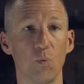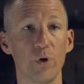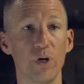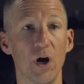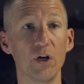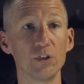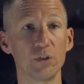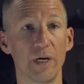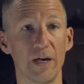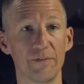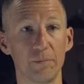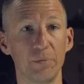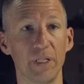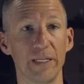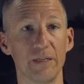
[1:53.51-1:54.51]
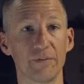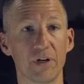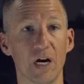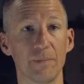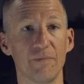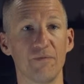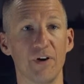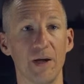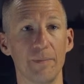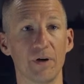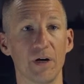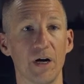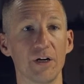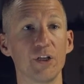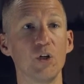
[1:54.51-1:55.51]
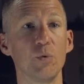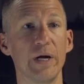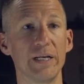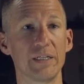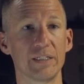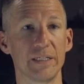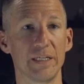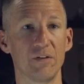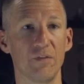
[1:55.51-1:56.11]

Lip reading: We also have a blend of carbon fiber, our UHC